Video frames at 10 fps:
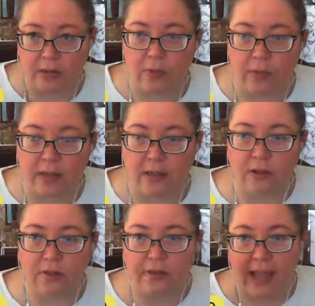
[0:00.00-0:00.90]
we
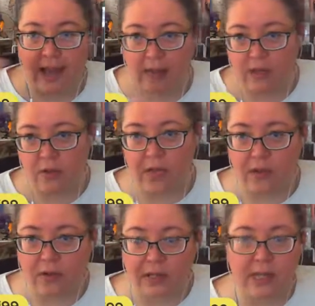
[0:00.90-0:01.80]
include that, and you get
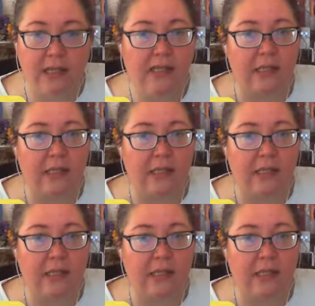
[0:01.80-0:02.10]
your links.